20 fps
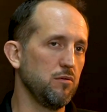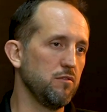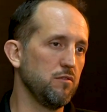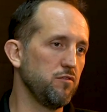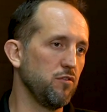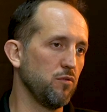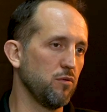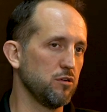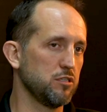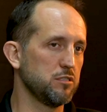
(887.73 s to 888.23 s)

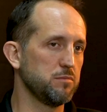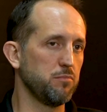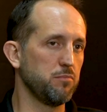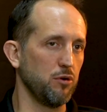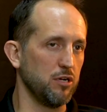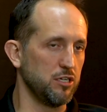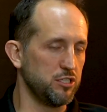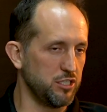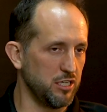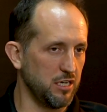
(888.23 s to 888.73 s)
for
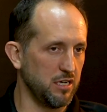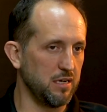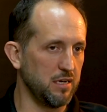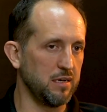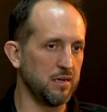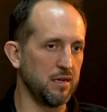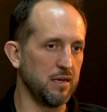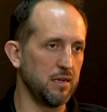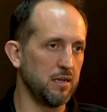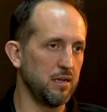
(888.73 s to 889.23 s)

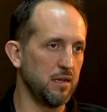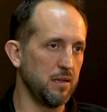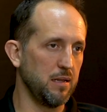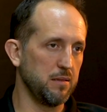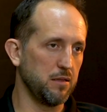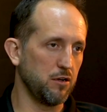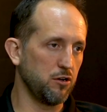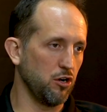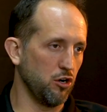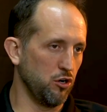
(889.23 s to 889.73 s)
preaching
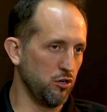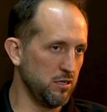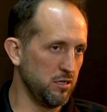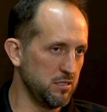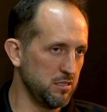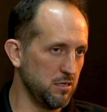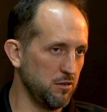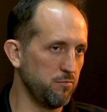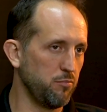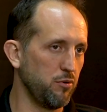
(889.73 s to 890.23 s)
and the current
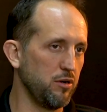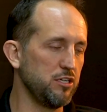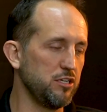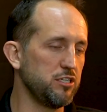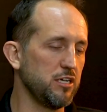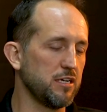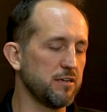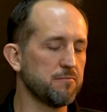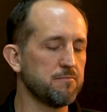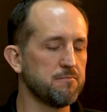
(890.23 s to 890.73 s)
of
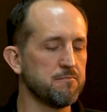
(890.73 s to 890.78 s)
preaching.